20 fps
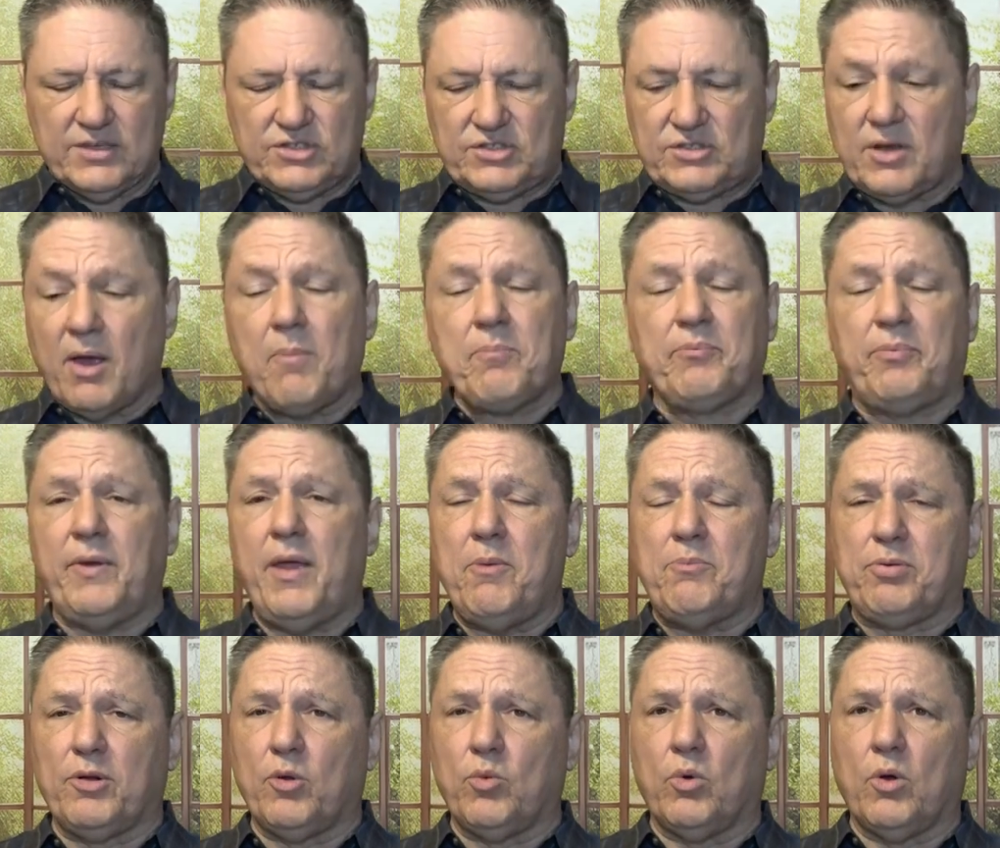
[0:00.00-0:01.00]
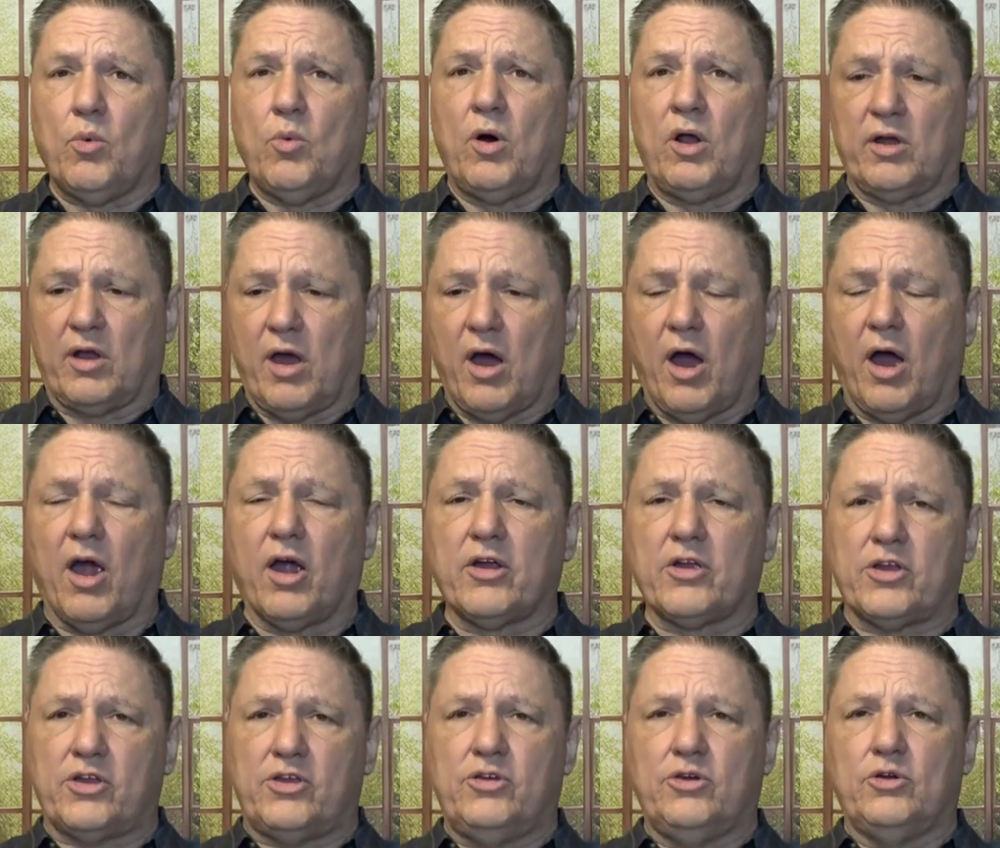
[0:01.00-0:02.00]
Some people will want to
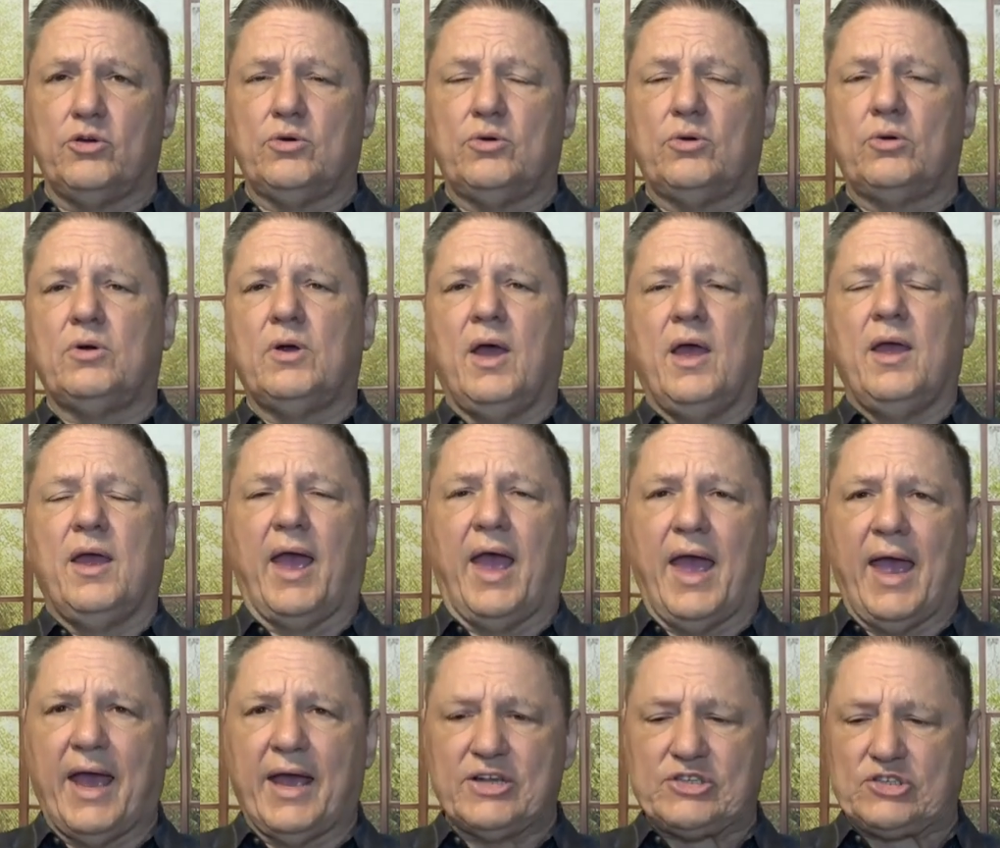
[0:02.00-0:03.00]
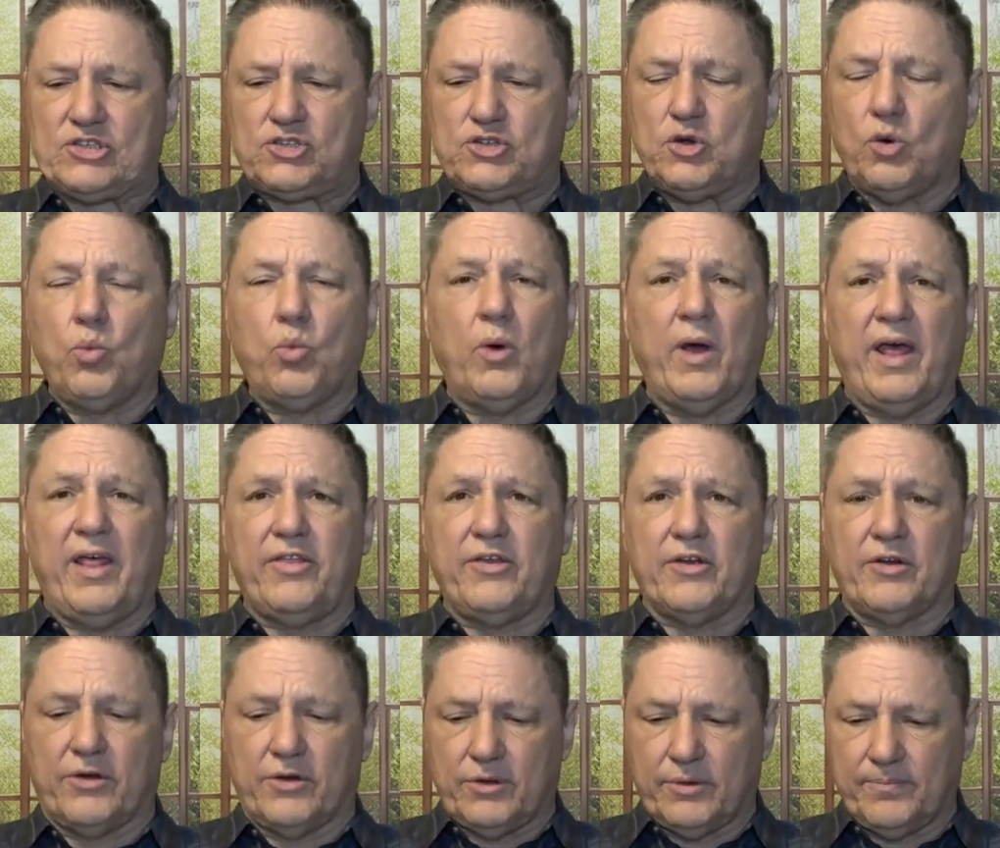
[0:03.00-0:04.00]
argue as to
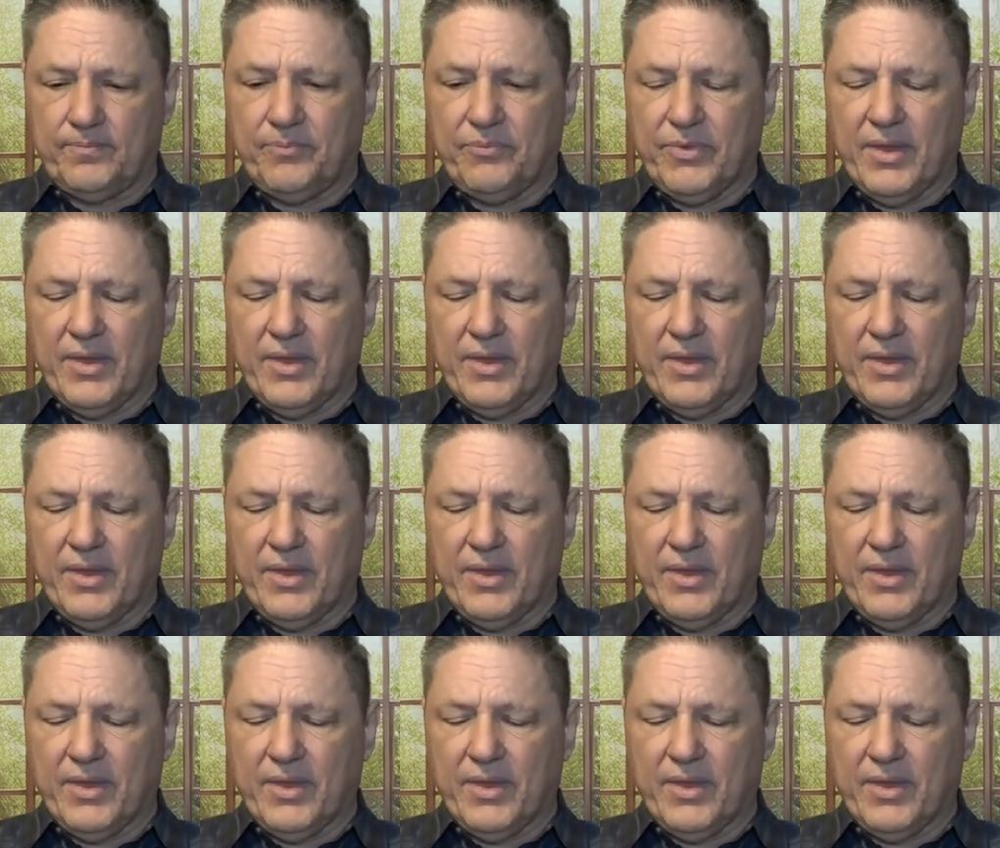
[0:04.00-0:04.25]
whether